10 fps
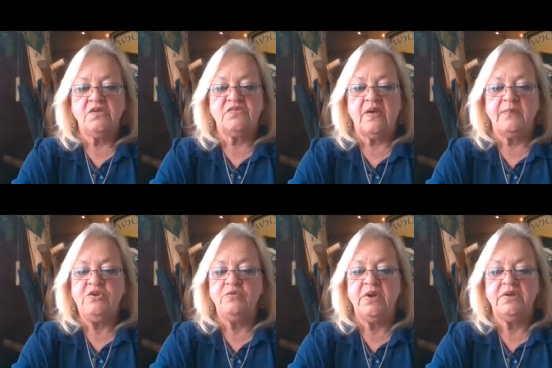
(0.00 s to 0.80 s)
Some of
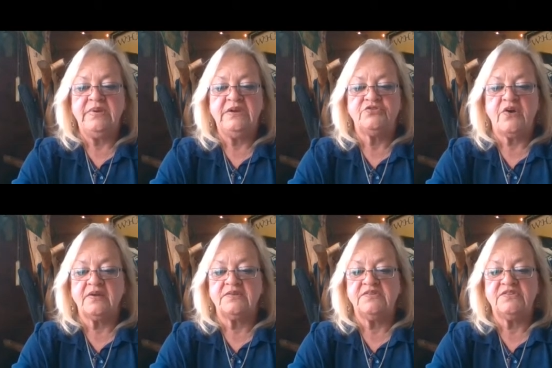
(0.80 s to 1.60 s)
you may be
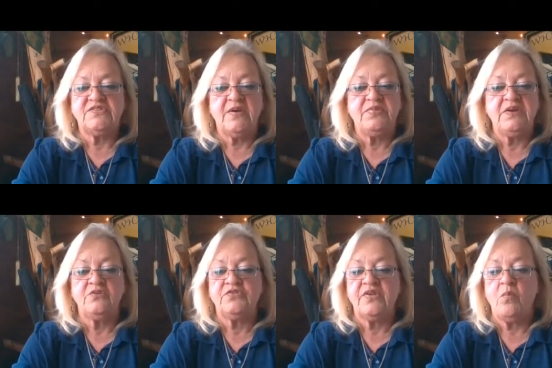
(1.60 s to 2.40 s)
attracted to something
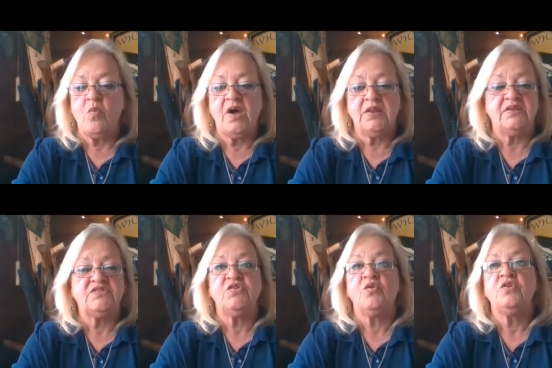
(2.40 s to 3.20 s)
or someone
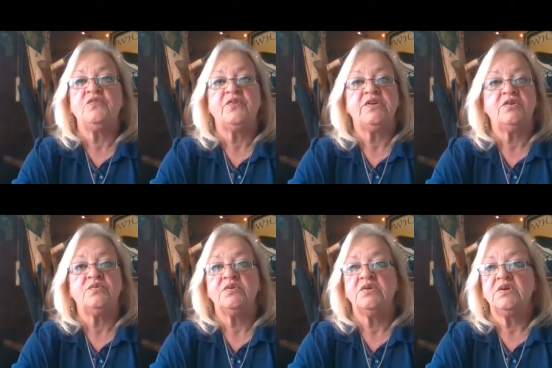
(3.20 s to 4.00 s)
that's no good for you.
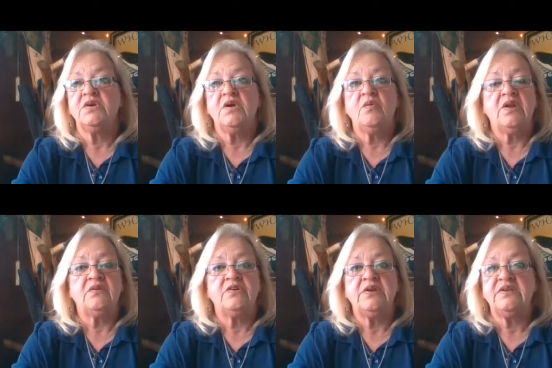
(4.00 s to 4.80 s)

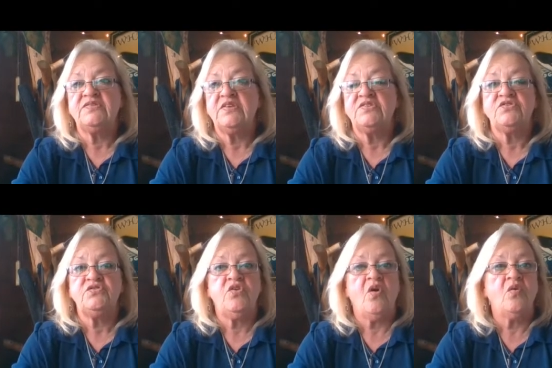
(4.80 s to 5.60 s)
Whatever it is, it's
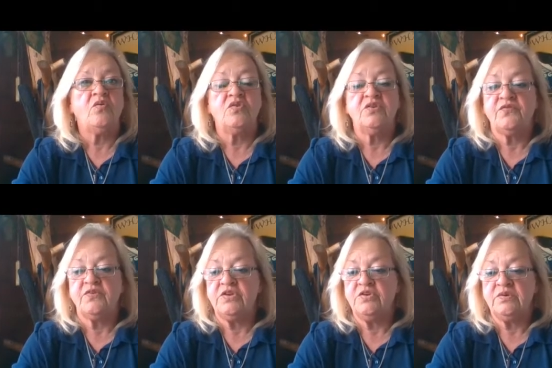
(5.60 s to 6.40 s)
no good for
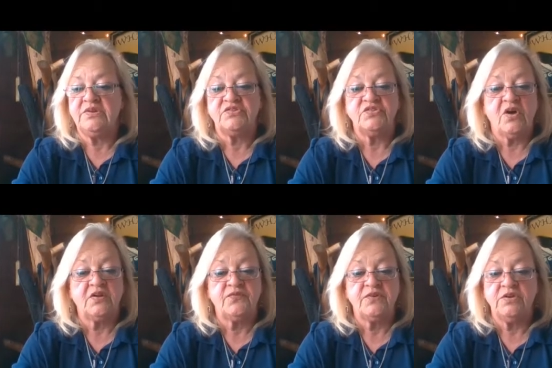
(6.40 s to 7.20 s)
you. It is not
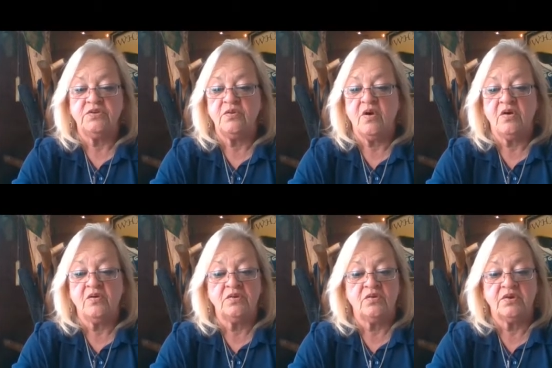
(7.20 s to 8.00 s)
for you. Oh,
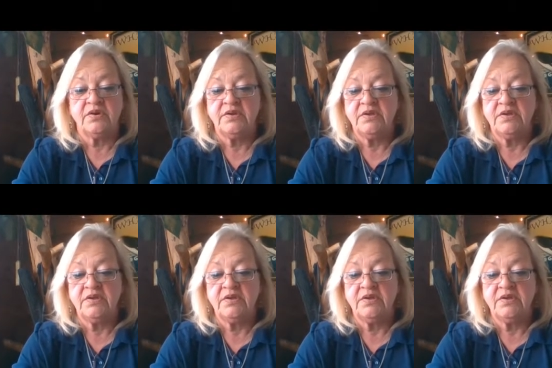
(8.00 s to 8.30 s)
Lord.